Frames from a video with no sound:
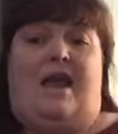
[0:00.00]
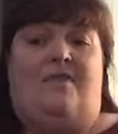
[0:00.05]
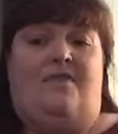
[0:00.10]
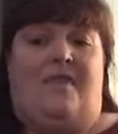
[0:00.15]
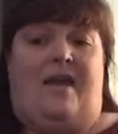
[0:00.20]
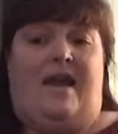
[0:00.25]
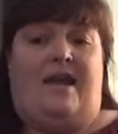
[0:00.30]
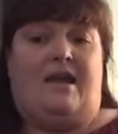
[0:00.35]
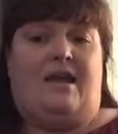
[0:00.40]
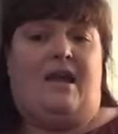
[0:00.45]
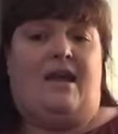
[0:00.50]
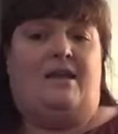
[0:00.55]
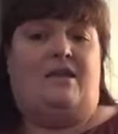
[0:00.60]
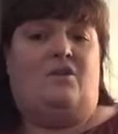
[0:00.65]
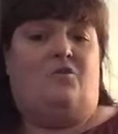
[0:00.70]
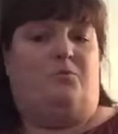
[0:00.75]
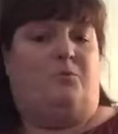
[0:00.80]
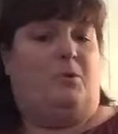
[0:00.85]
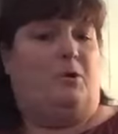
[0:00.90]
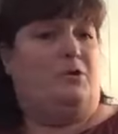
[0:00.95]
And that
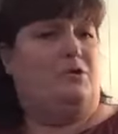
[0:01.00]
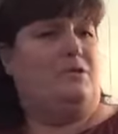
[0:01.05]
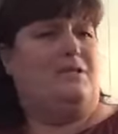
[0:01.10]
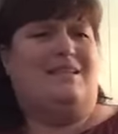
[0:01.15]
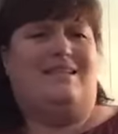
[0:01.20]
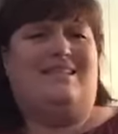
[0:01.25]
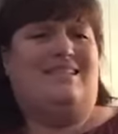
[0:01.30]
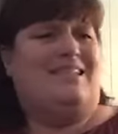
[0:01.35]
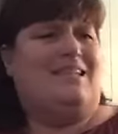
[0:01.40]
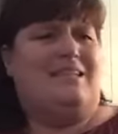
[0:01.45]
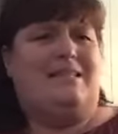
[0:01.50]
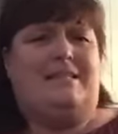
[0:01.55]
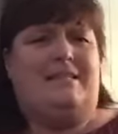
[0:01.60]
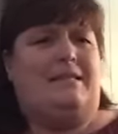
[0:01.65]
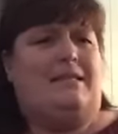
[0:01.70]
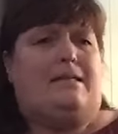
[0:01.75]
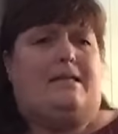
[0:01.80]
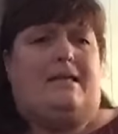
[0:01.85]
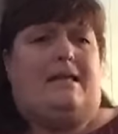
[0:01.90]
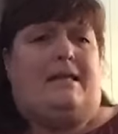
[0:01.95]
kind of person
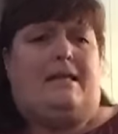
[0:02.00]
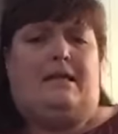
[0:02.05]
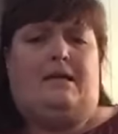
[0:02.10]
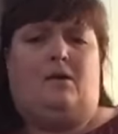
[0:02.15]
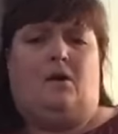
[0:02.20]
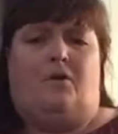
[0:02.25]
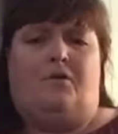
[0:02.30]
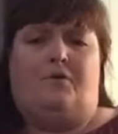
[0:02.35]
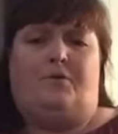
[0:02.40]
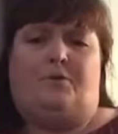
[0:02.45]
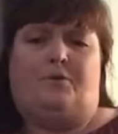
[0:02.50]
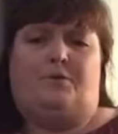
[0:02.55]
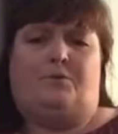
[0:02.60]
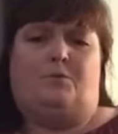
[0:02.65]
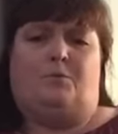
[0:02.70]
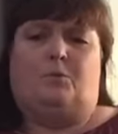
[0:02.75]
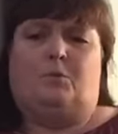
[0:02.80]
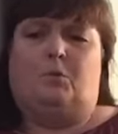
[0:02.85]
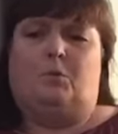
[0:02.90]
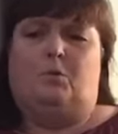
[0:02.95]
doesn't need all
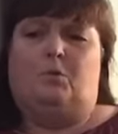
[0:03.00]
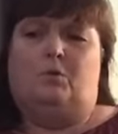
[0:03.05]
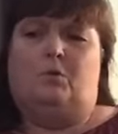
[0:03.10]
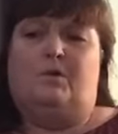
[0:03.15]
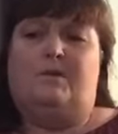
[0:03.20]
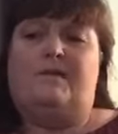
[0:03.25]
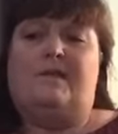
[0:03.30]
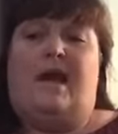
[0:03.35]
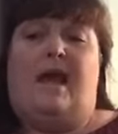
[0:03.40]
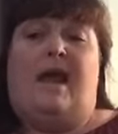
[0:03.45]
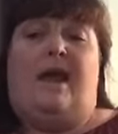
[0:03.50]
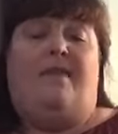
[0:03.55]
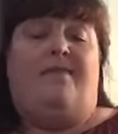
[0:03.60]
those rules.